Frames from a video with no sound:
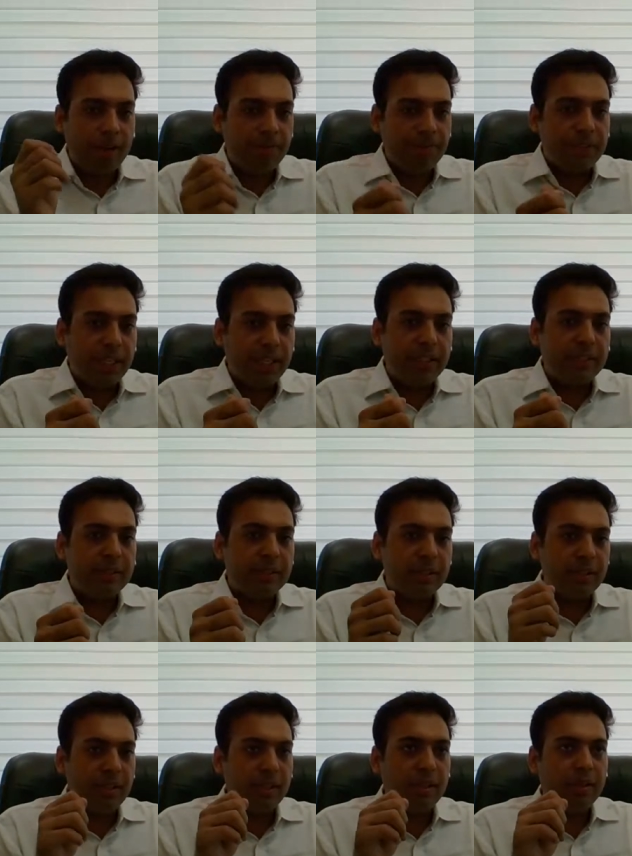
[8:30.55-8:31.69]
If there is
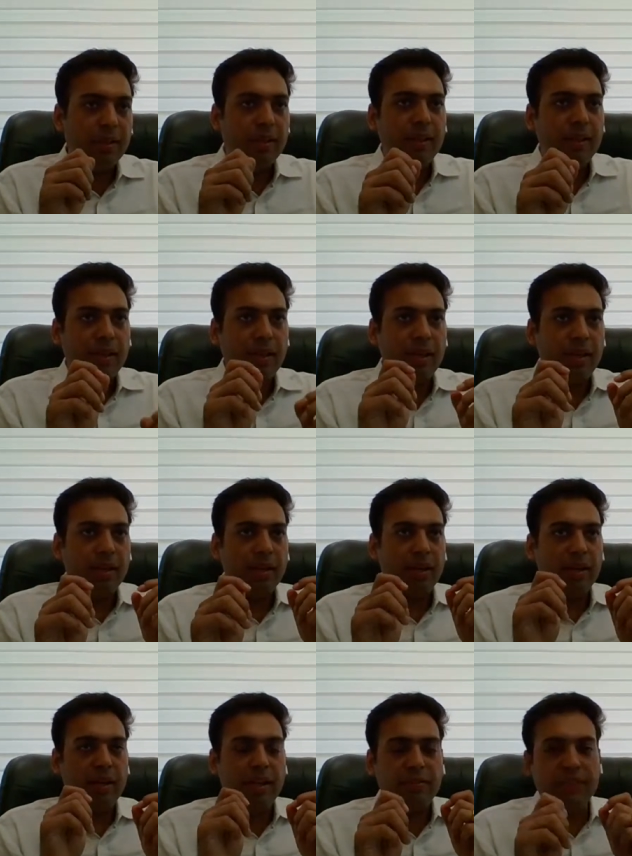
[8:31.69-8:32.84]
uh,
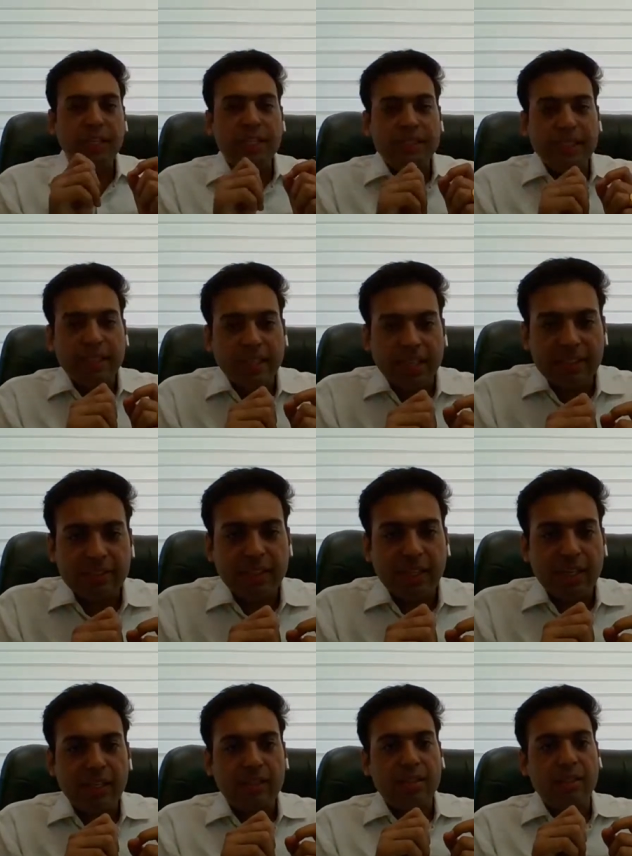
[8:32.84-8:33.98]
uh, if there is a case
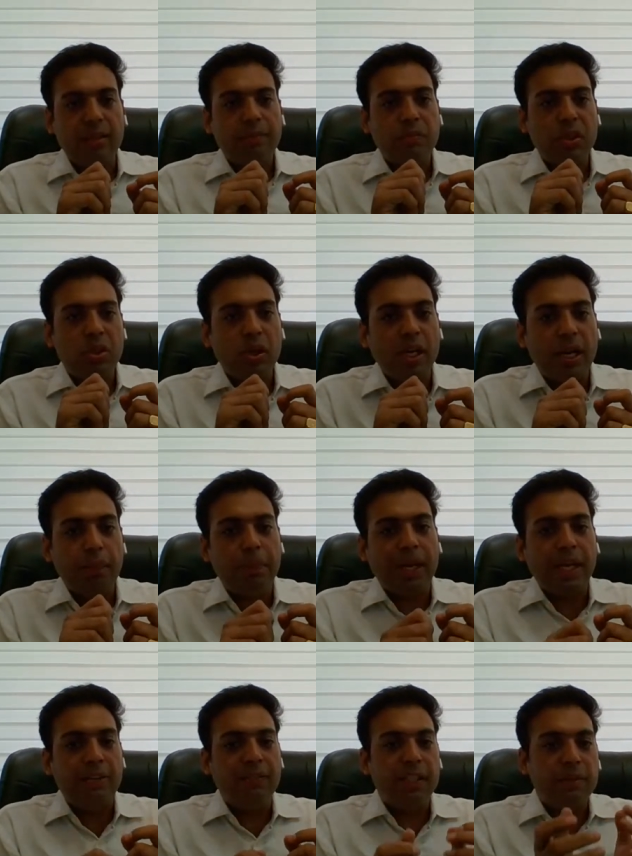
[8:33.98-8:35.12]
that uh, you are
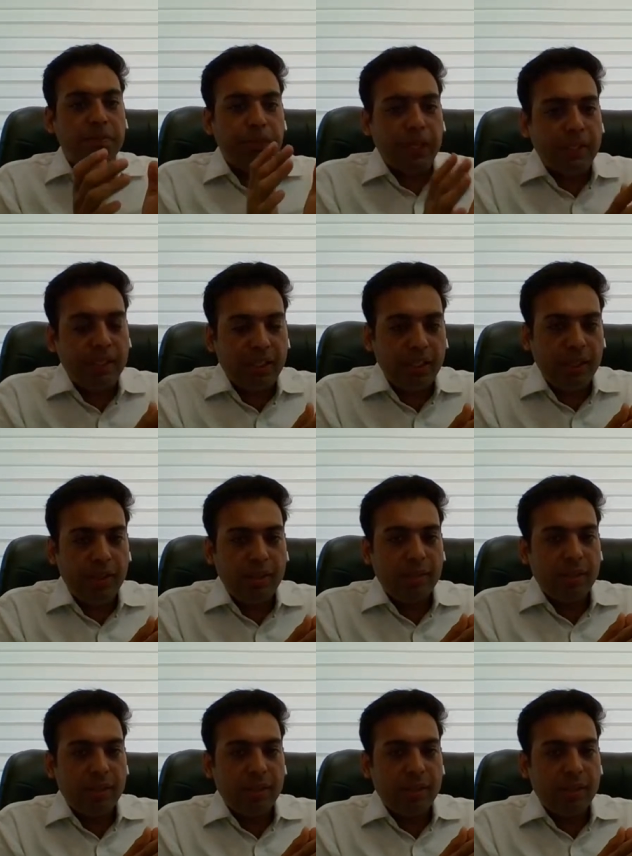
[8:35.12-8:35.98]
applying with P T E